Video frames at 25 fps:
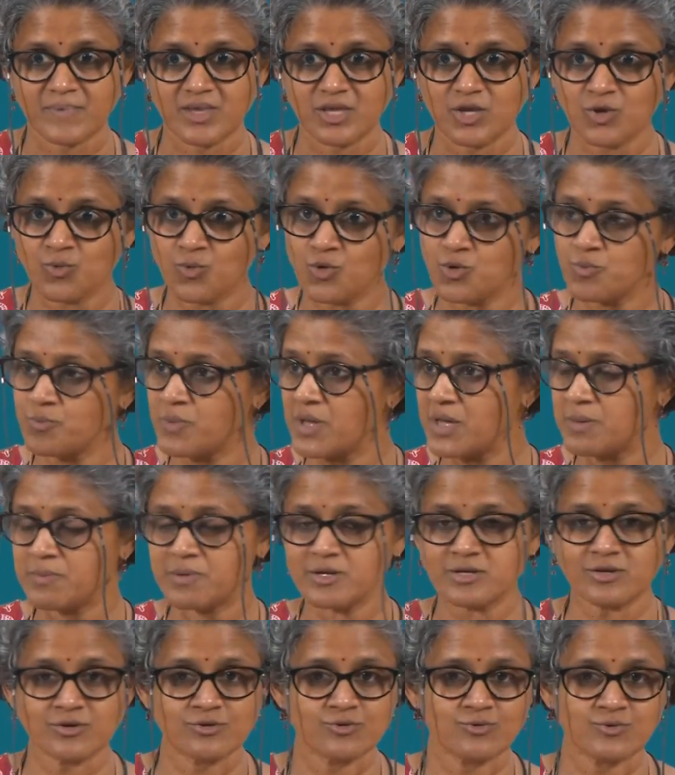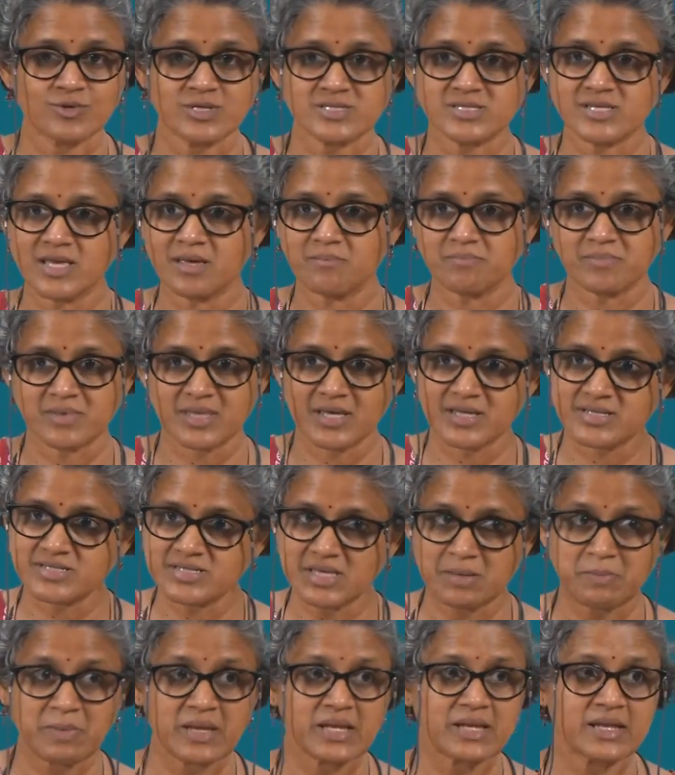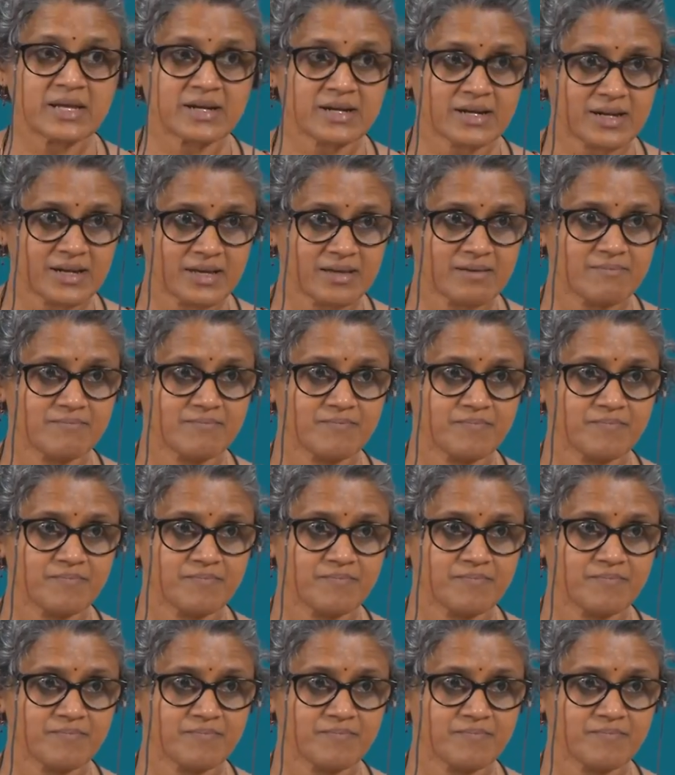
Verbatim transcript: You will not be able to do the same things immediately